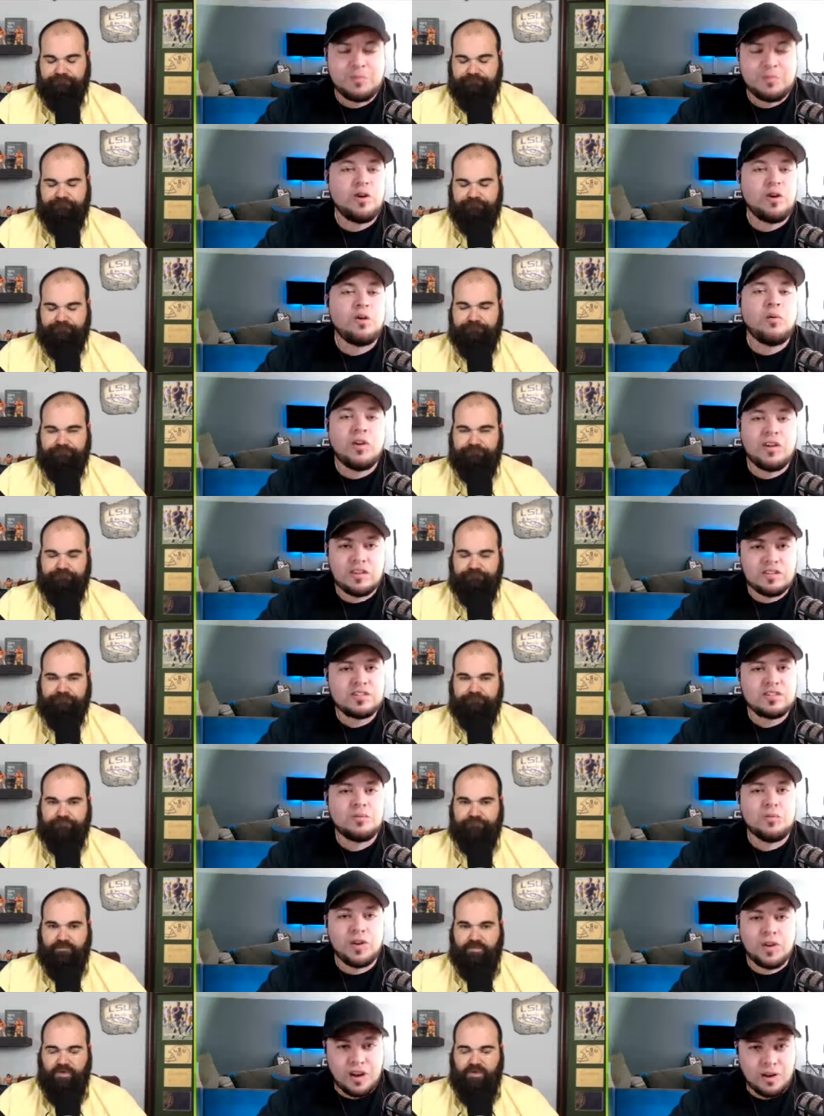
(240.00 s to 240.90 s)
Speaker 1: No
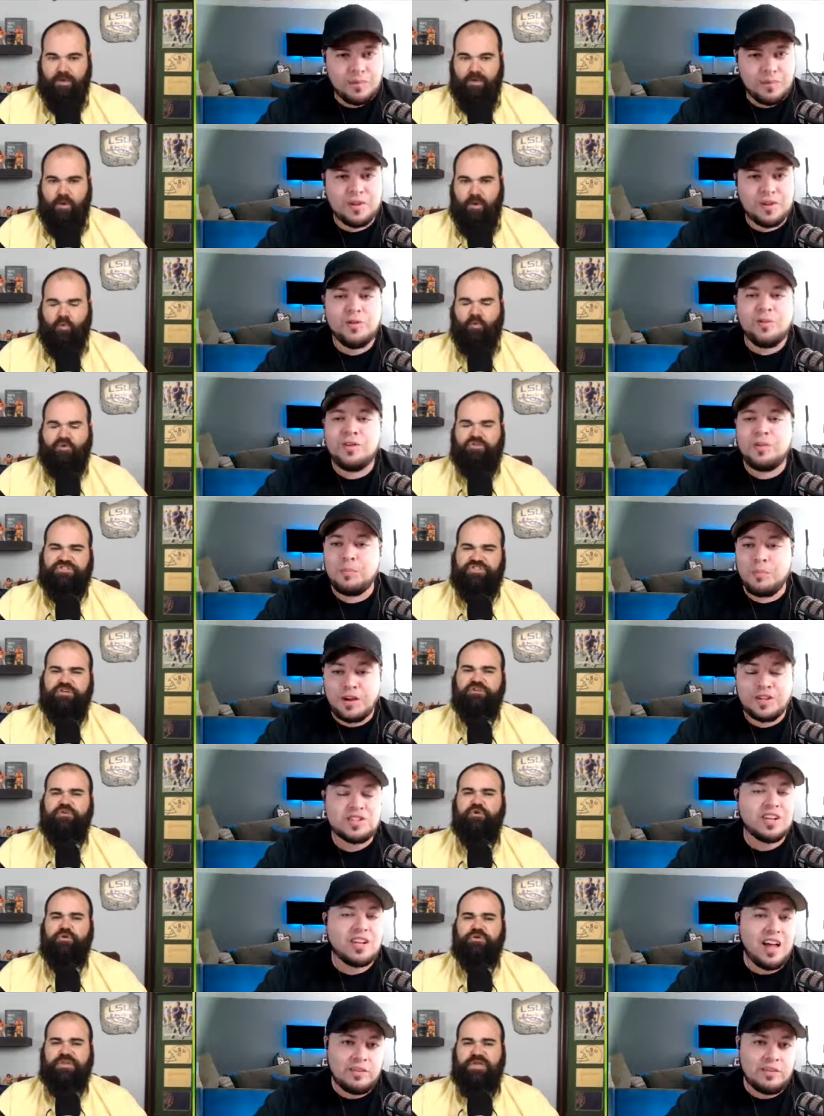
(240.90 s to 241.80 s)
worries. We're going to be doing. We're
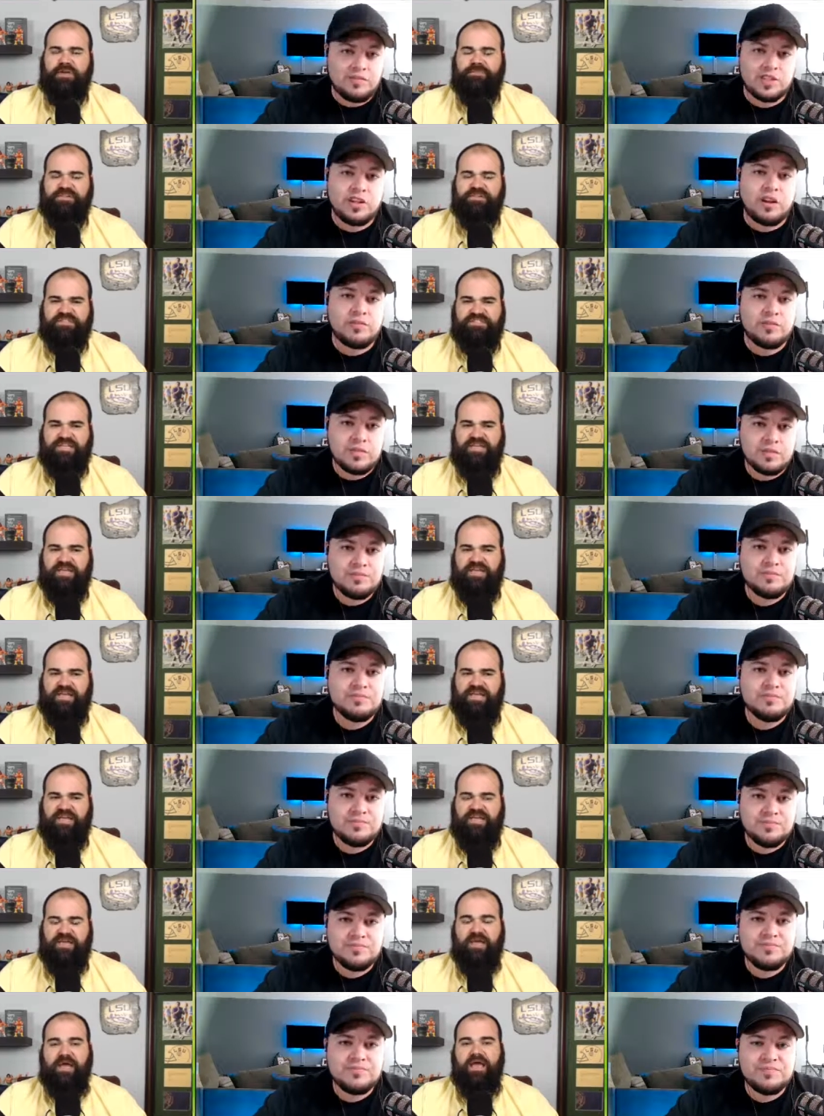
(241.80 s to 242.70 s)
still doing
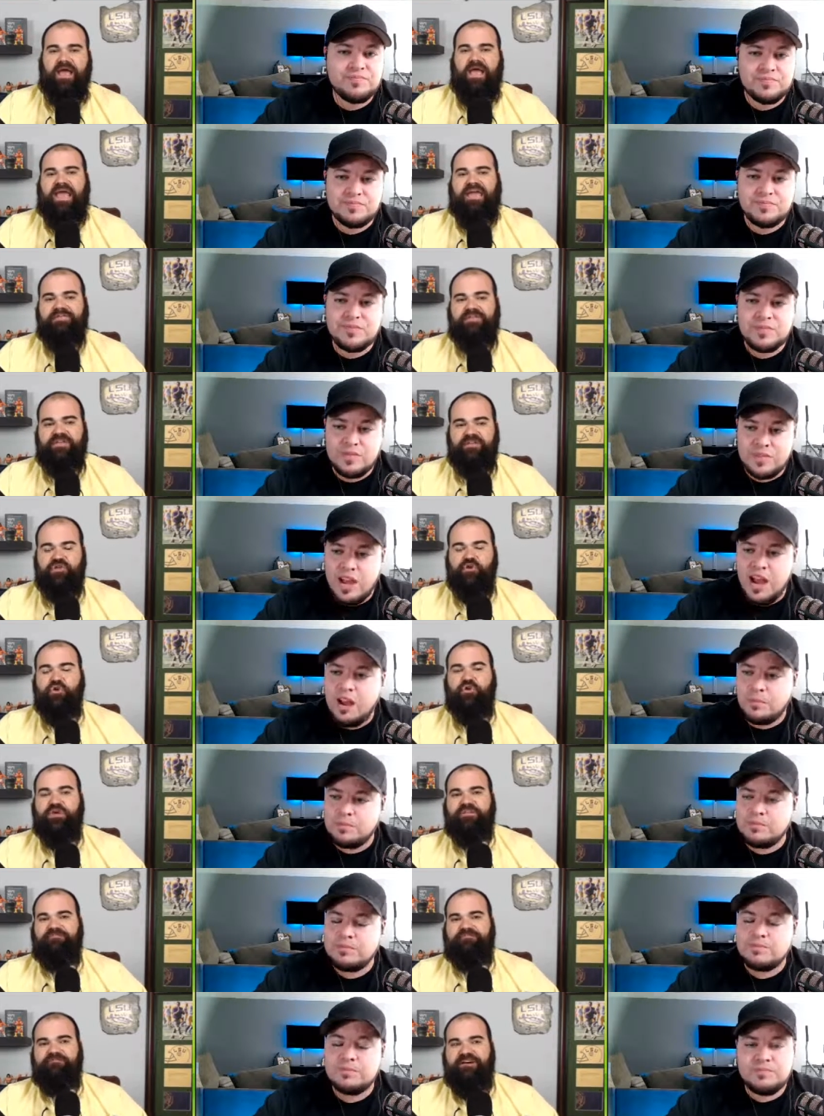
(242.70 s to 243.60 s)
Speaker 2: WCE, stuff. and then yeah.
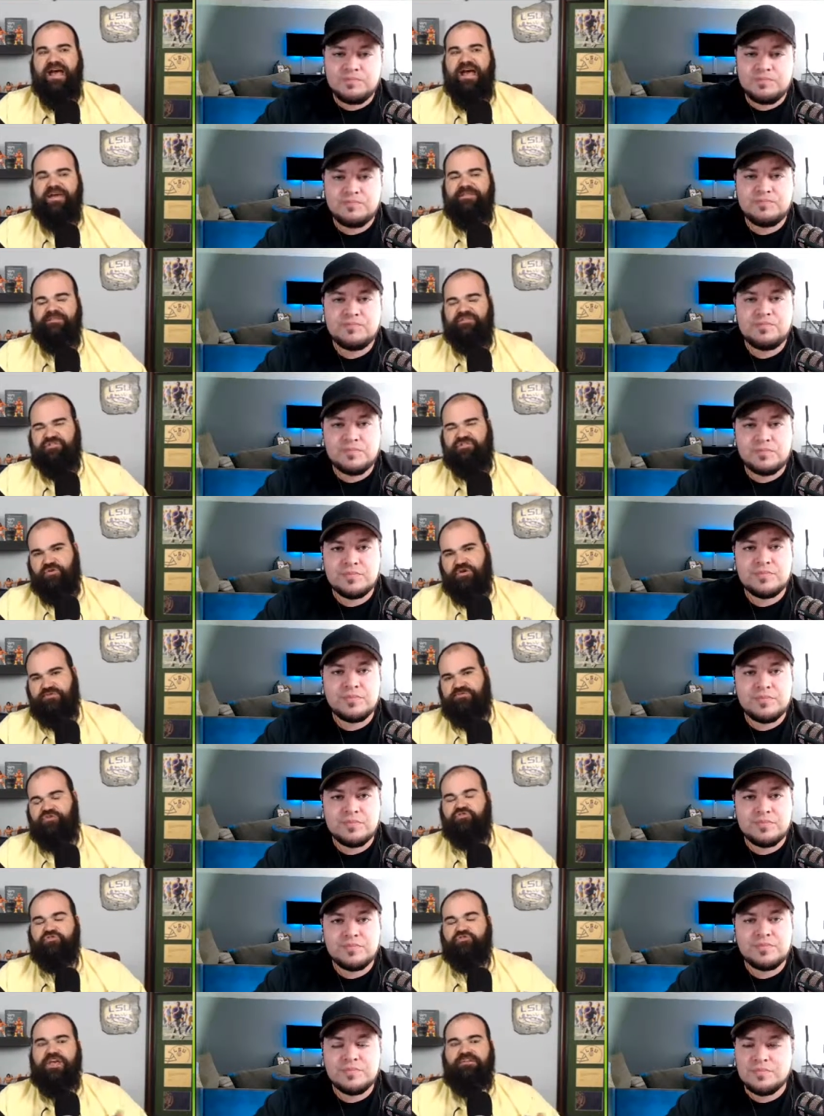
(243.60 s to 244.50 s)
you can find the
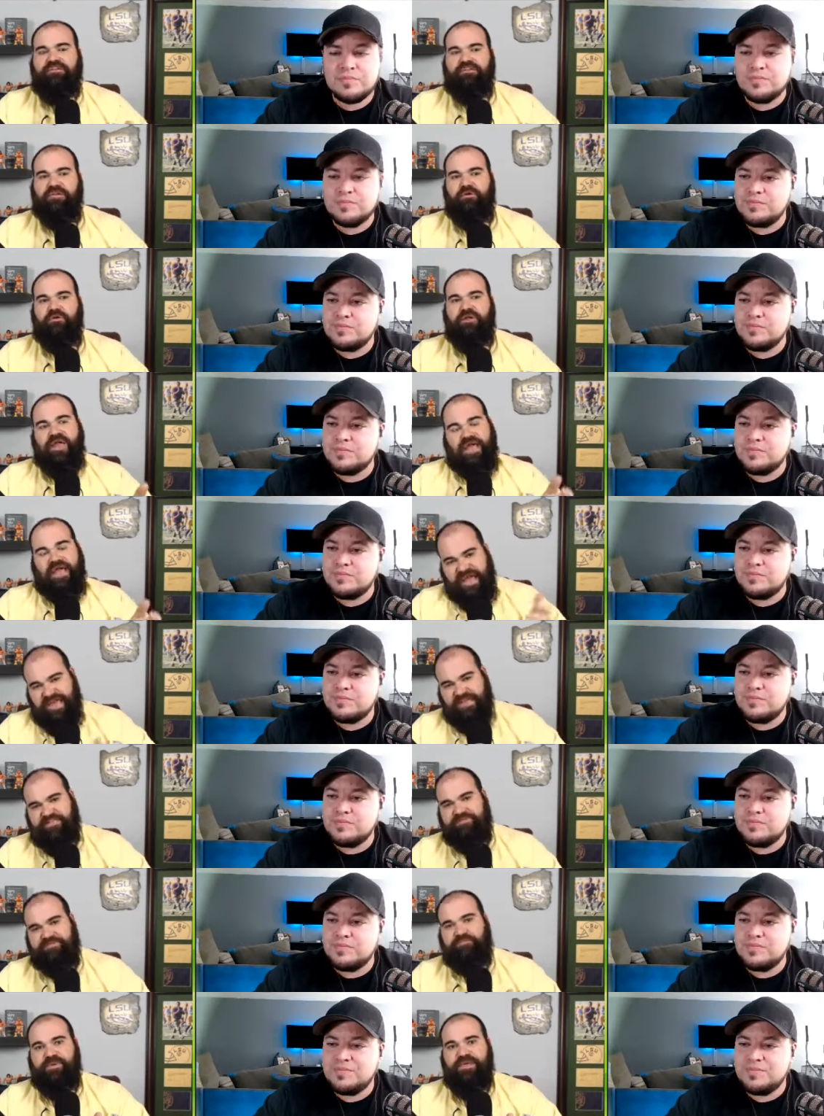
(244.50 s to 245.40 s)
streams. You just have to go to
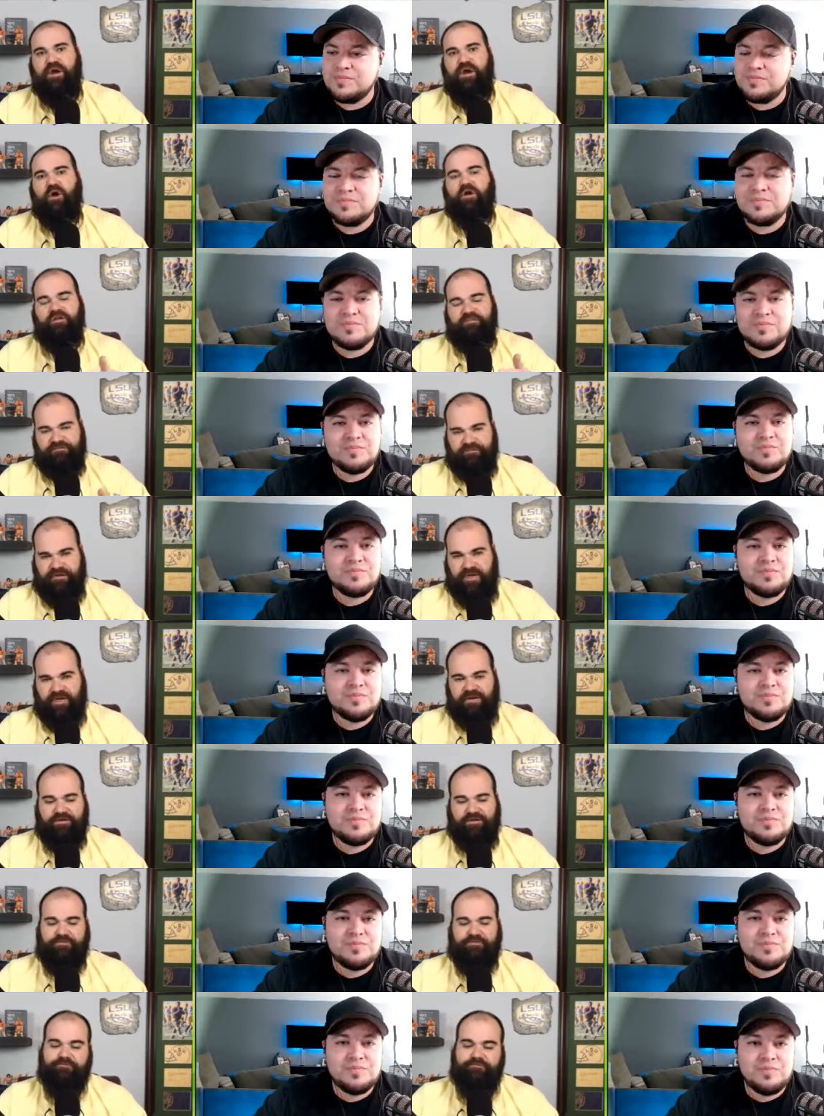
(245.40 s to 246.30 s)
SBR to
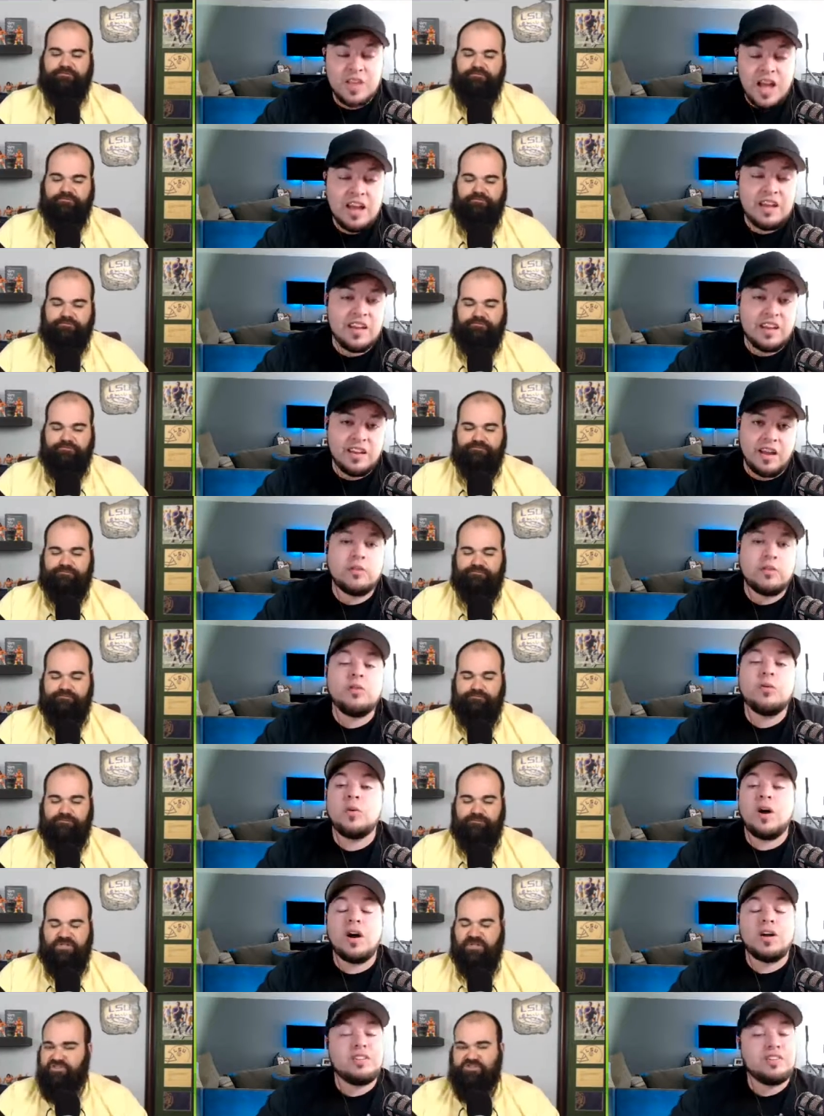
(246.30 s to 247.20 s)
find them.
Speaker 1: Yeah, yeah, yeah.
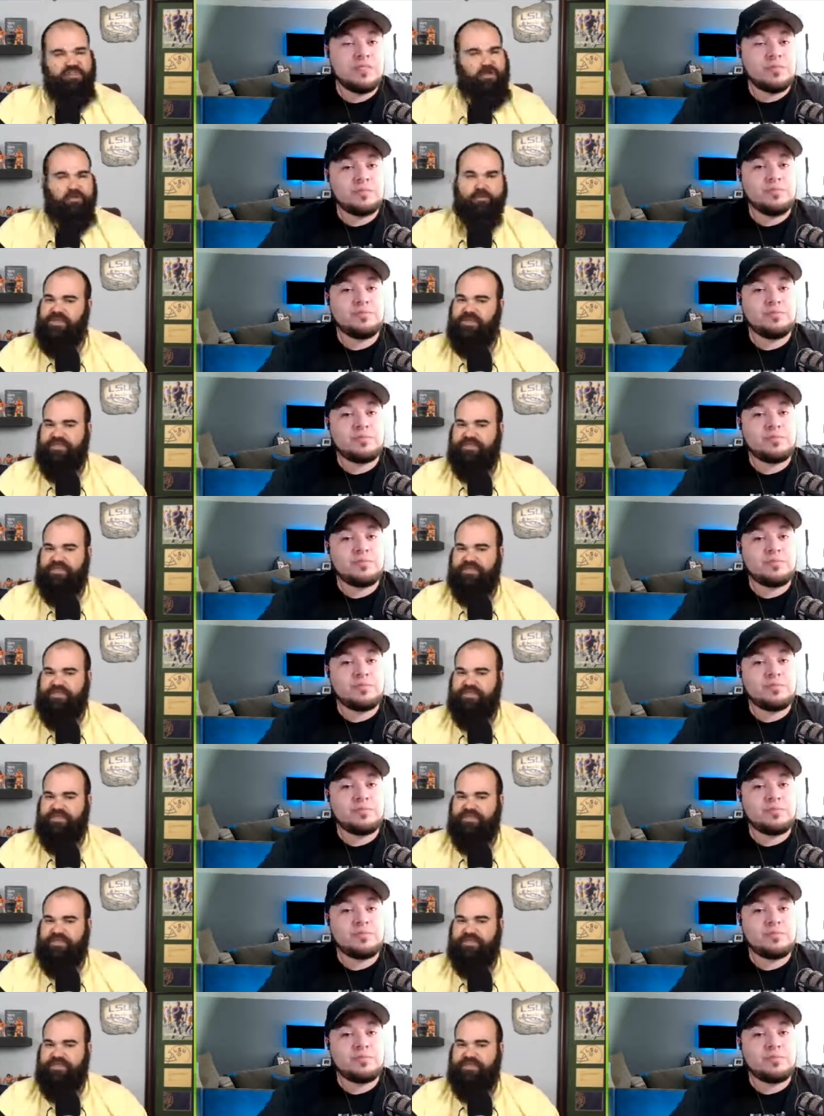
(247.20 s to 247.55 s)
Well, they'll still be